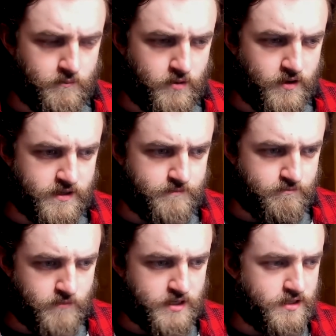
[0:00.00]
at my
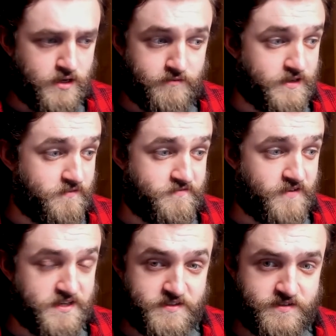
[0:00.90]
my lovely
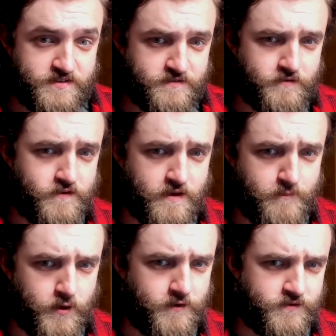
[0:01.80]
face for
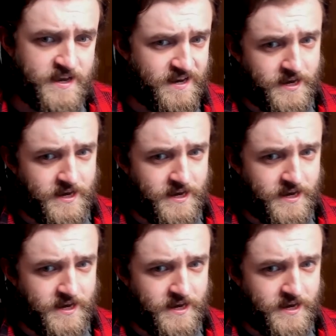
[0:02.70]
ten minutes,